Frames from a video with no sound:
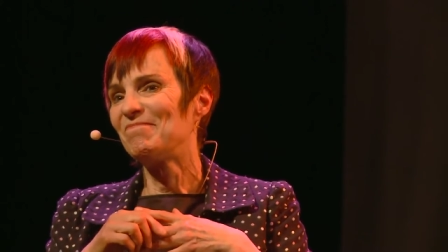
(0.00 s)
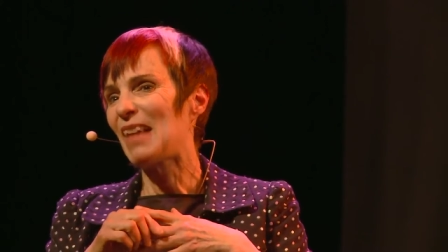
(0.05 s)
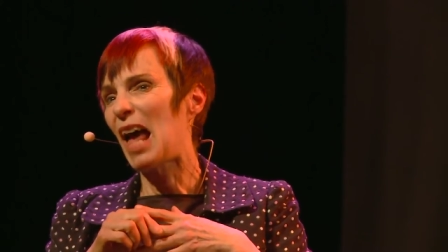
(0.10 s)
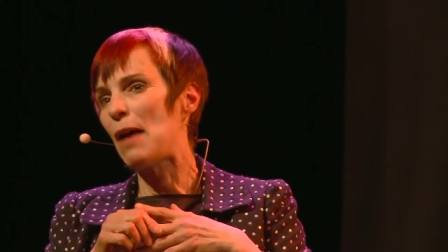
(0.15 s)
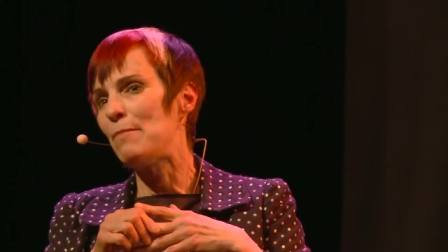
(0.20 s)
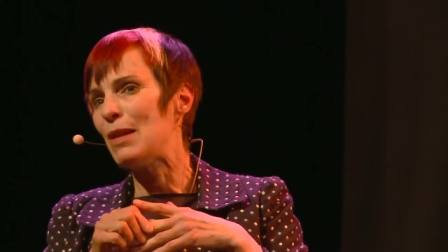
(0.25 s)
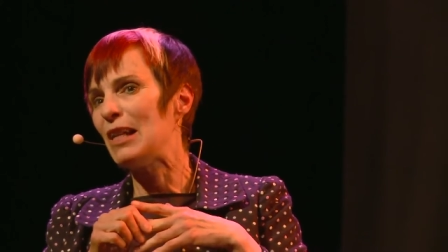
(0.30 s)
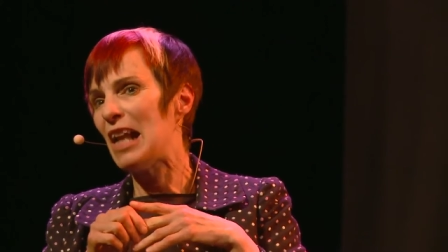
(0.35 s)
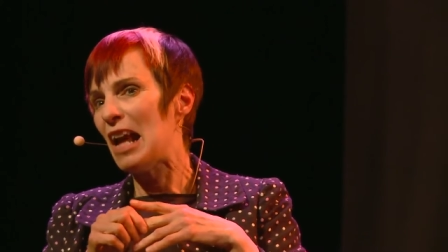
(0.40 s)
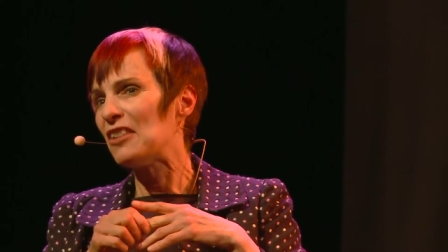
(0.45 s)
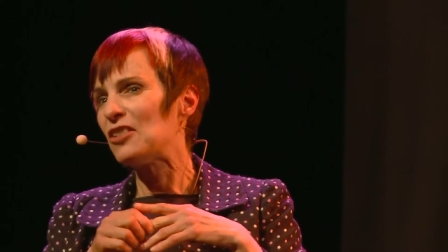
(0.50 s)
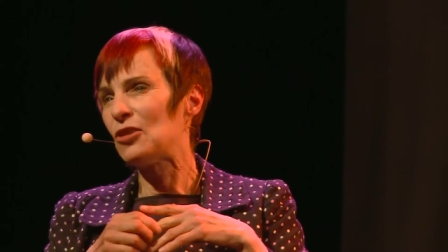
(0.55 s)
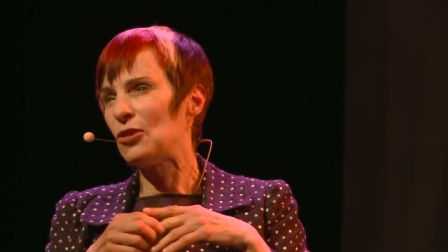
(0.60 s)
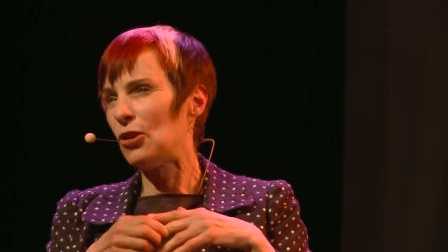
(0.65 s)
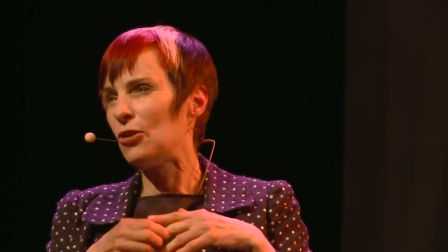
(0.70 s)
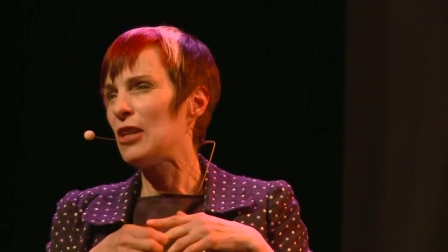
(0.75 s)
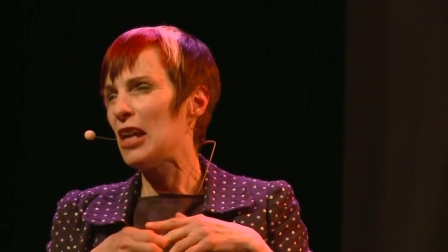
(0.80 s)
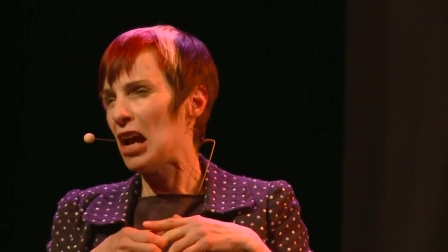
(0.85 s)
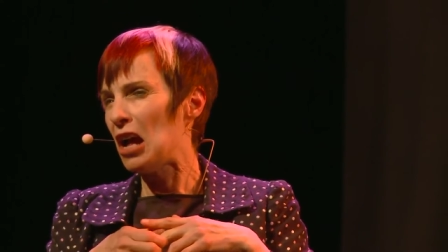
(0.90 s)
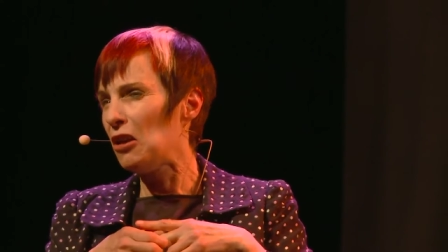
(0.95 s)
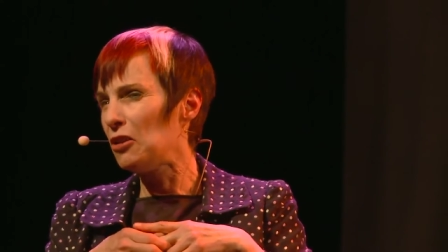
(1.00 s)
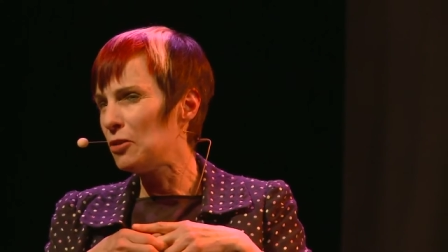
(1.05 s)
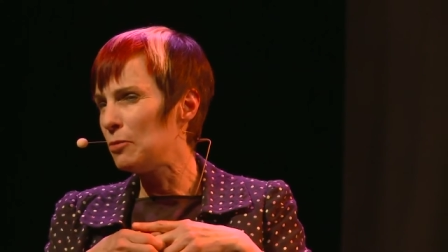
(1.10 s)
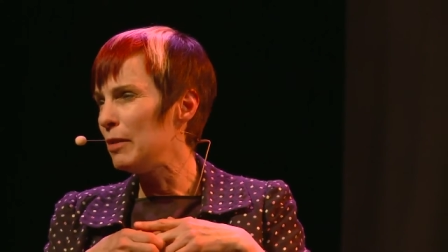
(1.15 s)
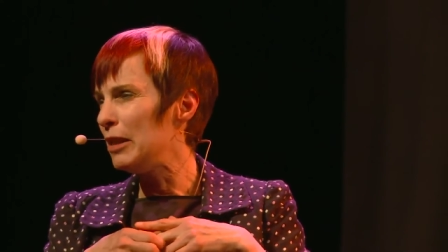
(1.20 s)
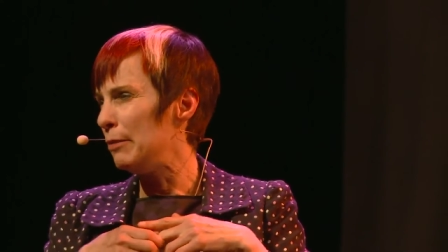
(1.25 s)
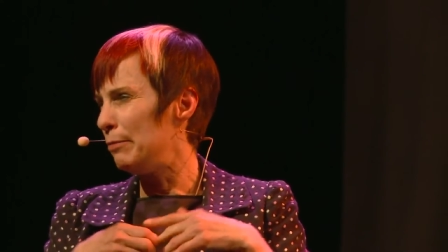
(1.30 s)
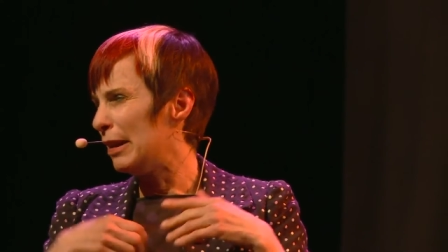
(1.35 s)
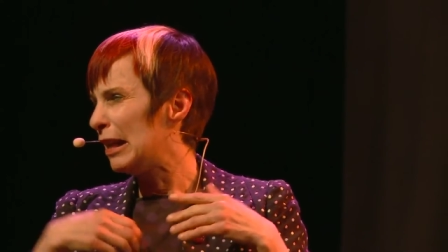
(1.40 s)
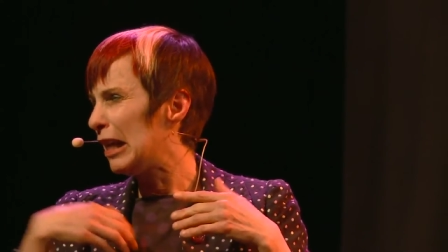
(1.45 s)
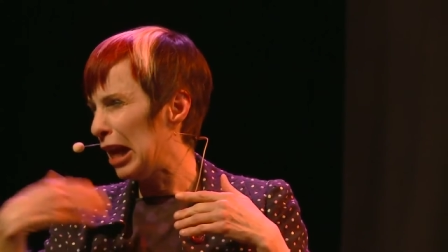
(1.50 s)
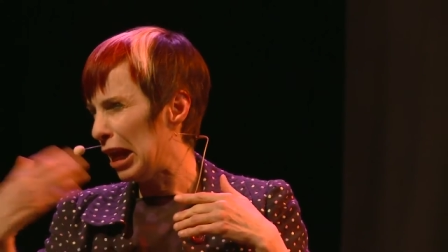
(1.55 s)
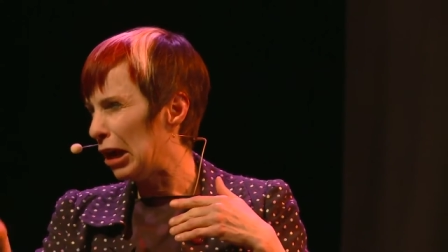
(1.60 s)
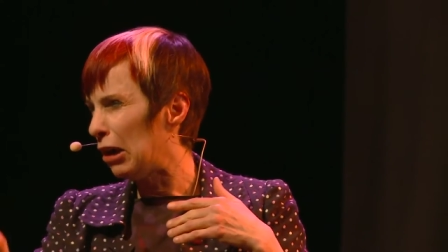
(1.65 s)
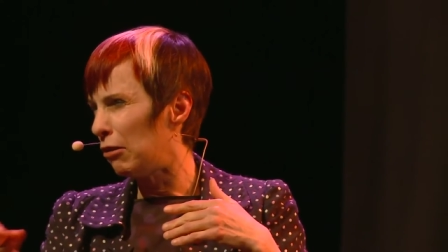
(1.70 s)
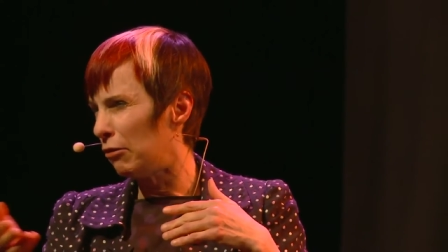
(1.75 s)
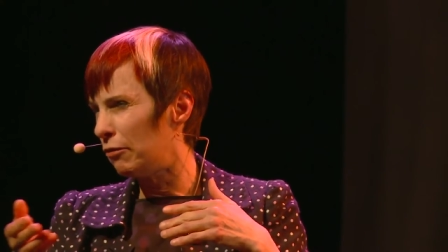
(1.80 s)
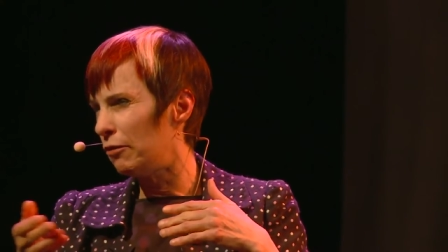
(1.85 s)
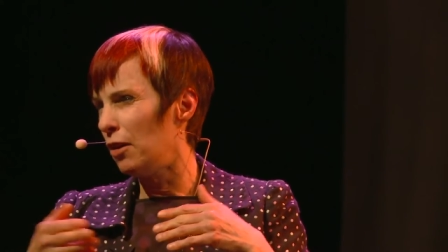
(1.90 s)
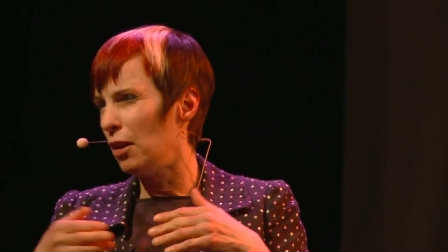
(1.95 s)
I mean, Esther tells me to be
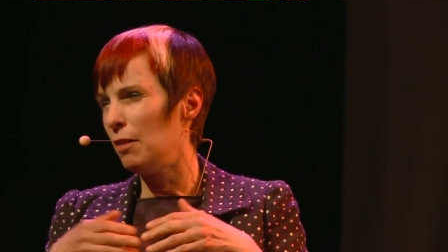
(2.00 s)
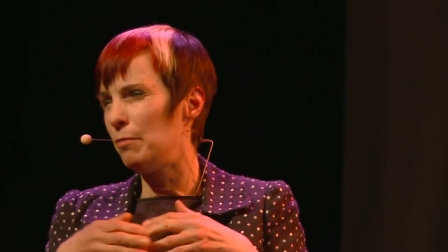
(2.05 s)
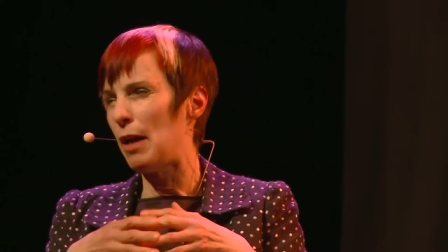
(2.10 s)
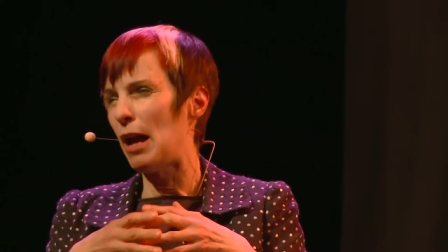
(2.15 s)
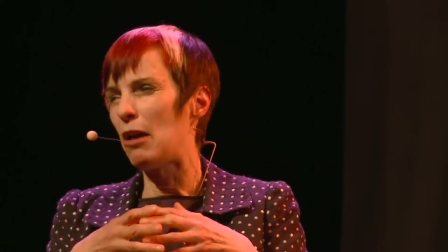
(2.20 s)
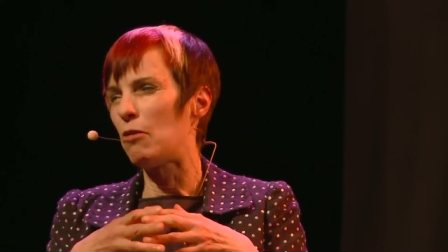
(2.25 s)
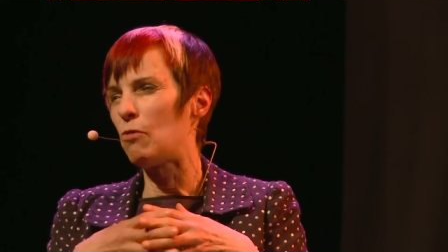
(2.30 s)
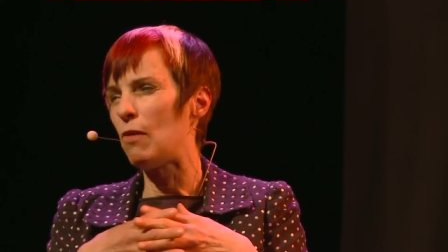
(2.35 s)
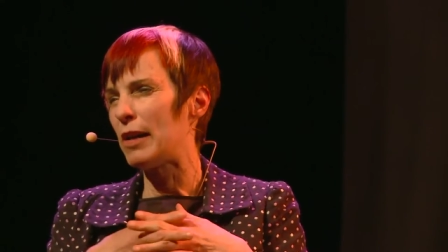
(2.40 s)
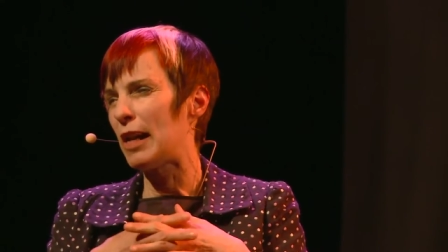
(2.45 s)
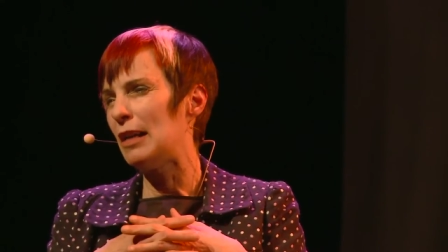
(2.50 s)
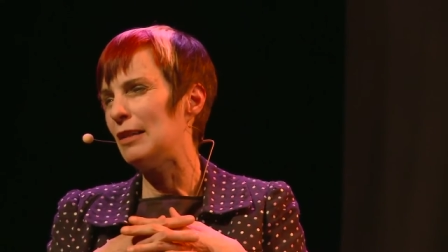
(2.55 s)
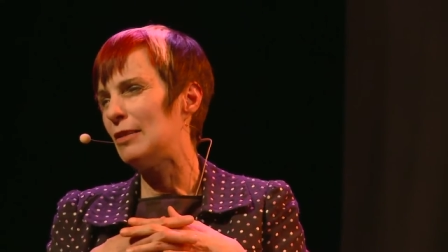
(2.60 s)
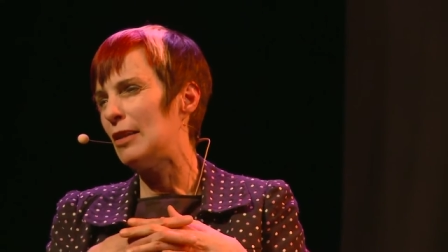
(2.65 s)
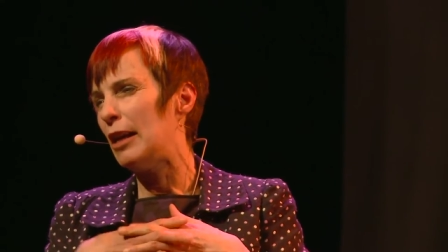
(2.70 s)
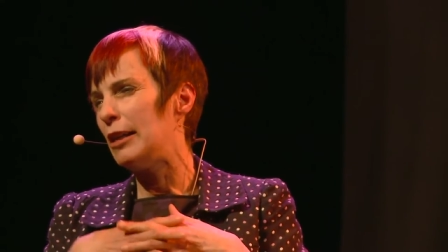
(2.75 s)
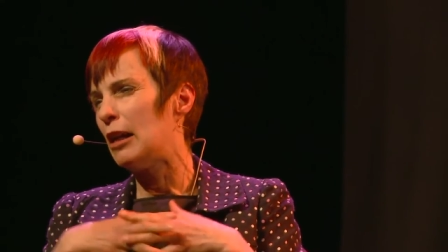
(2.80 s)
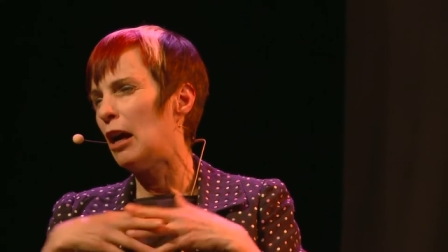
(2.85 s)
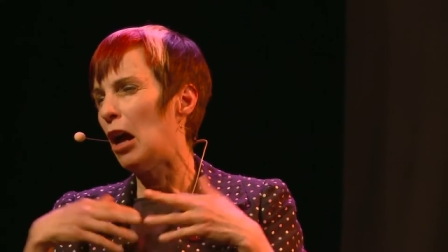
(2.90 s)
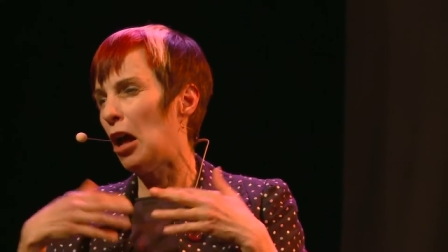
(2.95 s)
careful about what I say to